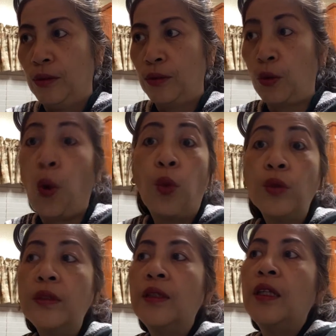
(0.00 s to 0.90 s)

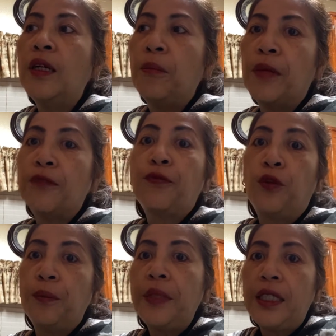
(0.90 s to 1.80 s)
cold, but for
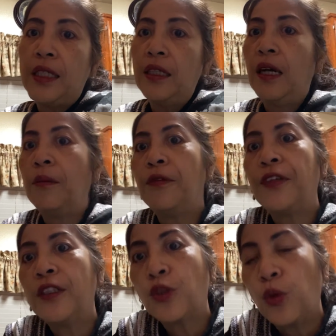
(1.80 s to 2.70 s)
me, I'm a
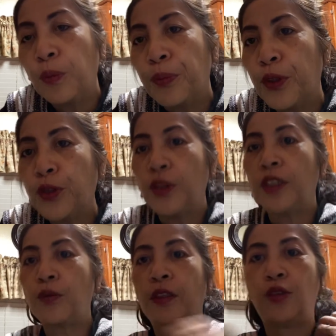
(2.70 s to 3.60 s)
very cold person.
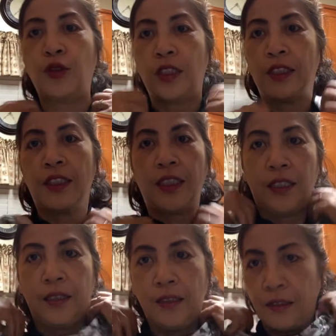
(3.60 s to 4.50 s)
That's why, as you can see,
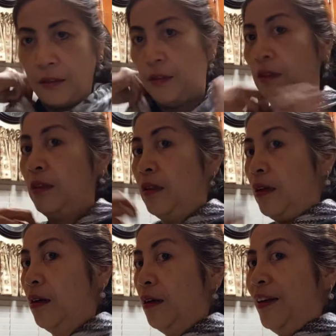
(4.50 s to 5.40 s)

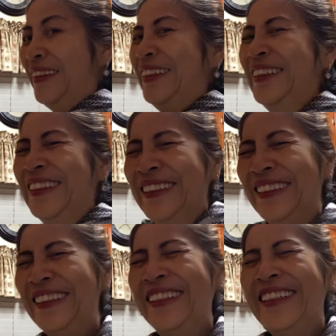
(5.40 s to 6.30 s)
uh,
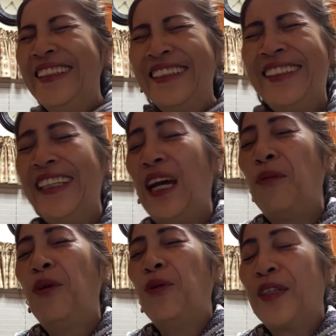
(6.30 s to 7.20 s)
I'm
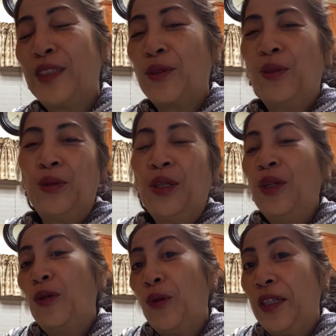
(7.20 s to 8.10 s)
always cold.
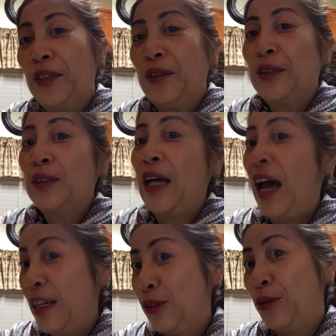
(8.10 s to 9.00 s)
Whether it's
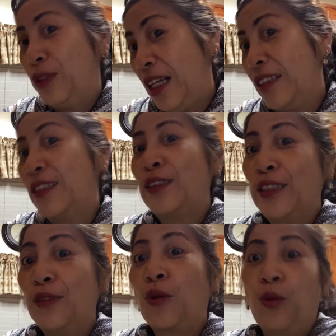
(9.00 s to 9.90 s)
hot or not, it's
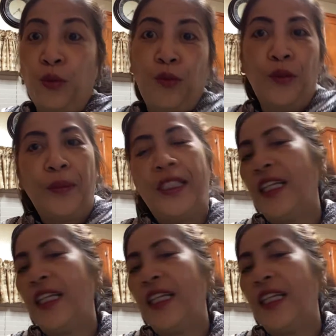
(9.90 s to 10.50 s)
still cold for me.